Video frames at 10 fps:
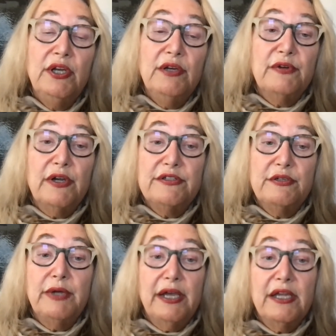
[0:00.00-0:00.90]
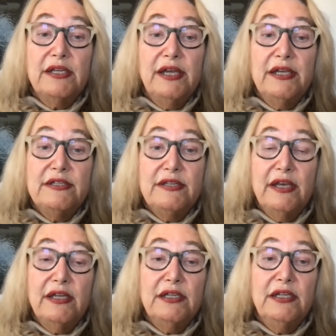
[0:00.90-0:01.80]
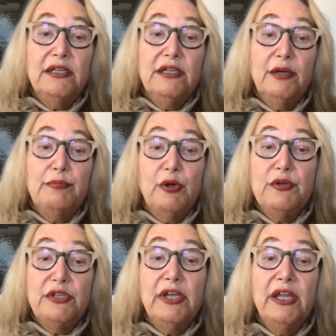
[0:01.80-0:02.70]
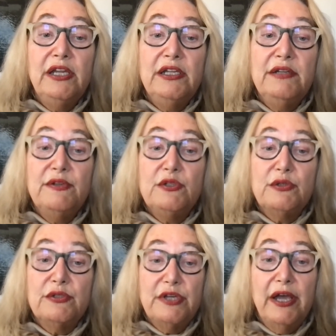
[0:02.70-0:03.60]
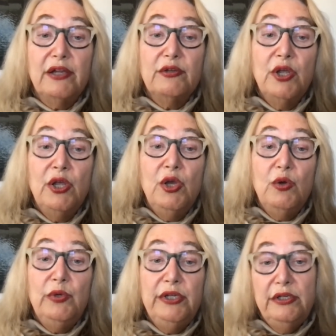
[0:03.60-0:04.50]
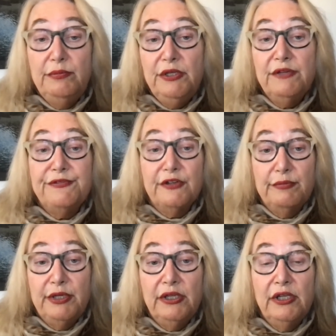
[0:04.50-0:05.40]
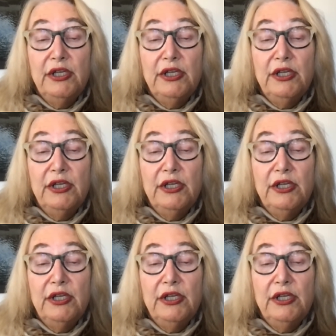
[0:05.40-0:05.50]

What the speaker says: for us to recognize that in approaching any individual child, we need to be affirming,